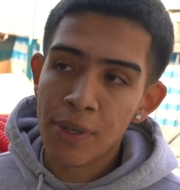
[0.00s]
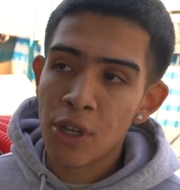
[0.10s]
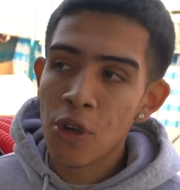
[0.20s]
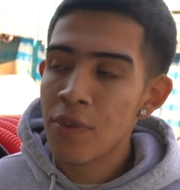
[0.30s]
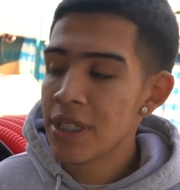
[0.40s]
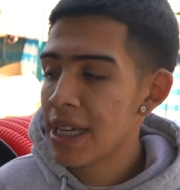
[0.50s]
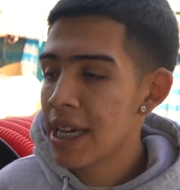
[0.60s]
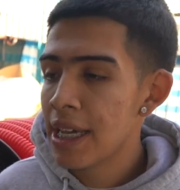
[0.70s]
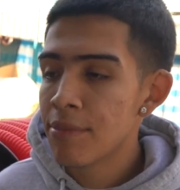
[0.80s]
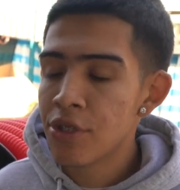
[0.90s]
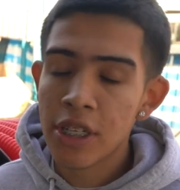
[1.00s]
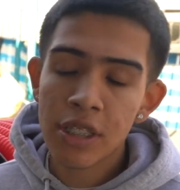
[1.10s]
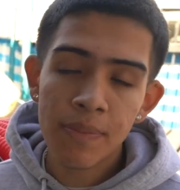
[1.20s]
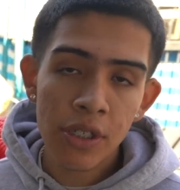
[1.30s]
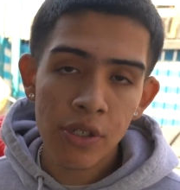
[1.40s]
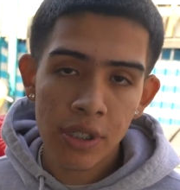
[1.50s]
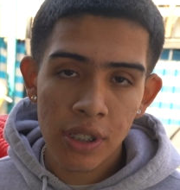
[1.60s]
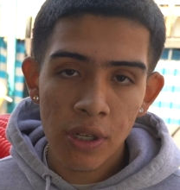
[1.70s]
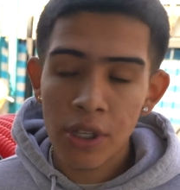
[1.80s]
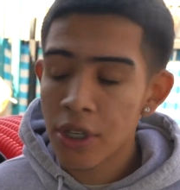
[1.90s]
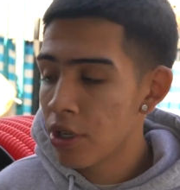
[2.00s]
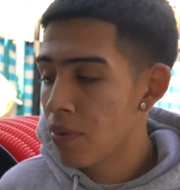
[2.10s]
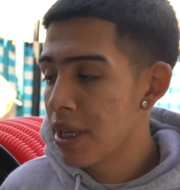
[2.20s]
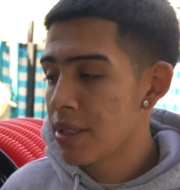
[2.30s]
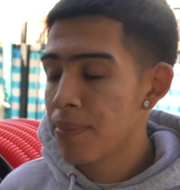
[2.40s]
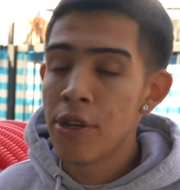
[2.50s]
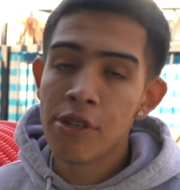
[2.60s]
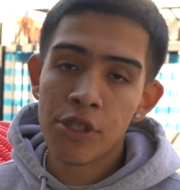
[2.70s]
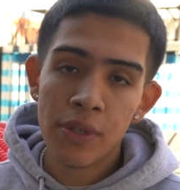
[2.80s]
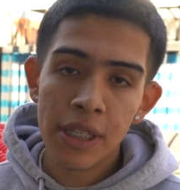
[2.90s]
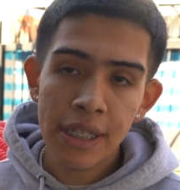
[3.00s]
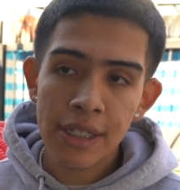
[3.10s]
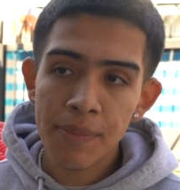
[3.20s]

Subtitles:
but over time, trust me, you're slowly going to want to purchase one of these,